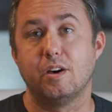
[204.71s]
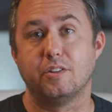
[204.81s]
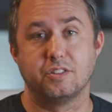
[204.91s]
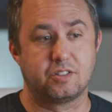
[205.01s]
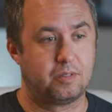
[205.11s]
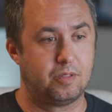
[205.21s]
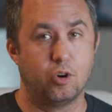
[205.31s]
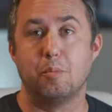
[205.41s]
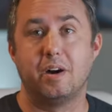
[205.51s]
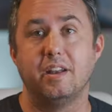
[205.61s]
I'll just
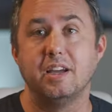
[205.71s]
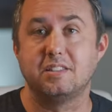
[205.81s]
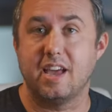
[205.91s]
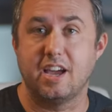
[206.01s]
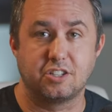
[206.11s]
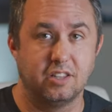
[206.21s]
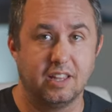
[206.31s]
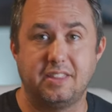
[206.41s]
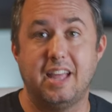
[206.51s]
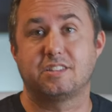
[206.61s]
throw them on NiceHash and
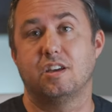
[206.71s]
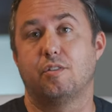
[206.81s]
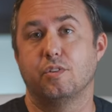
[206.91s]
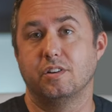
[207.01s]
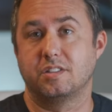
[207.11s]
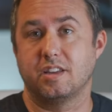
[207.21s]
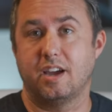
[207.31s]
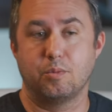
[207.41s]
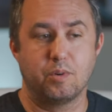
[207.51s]
let that software decide